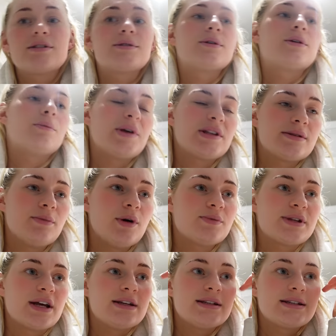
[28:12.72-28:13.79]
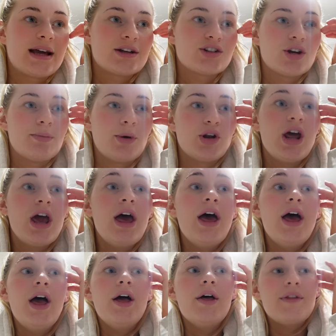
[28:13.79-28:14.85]
because we've got bits and bobs that I need to catch up on.
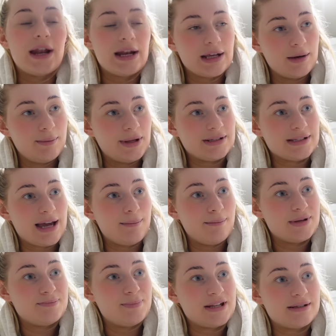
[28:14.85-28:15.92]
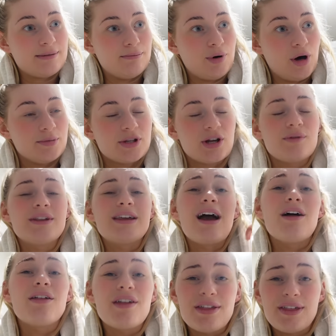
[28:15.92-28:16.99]
Then I'm going to build Amber's bits and bobs. And the
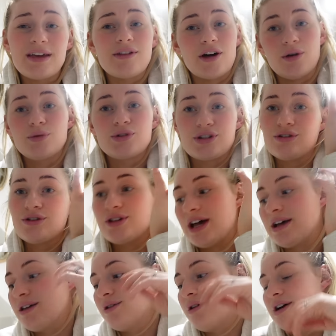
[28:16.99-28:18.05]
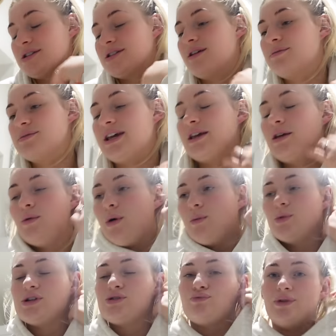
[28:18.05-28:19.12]
other thing that I was going to tell you guys and update you
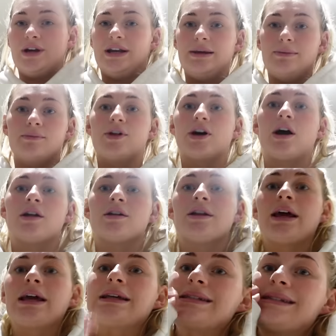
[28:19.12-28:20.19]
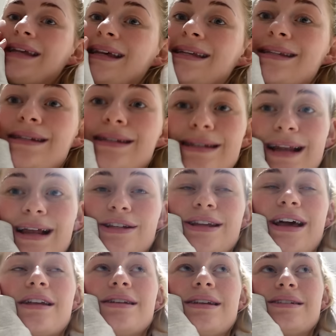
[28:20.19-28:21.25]
on was really the kind of like cyst slash
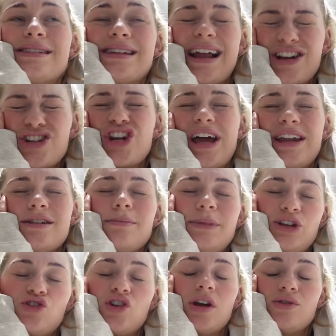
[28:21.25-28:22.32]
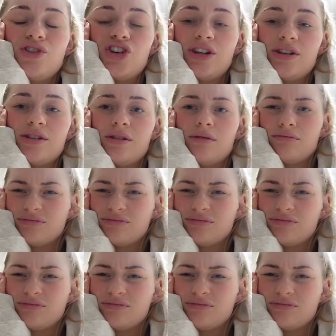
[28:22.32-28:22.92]
endometriosis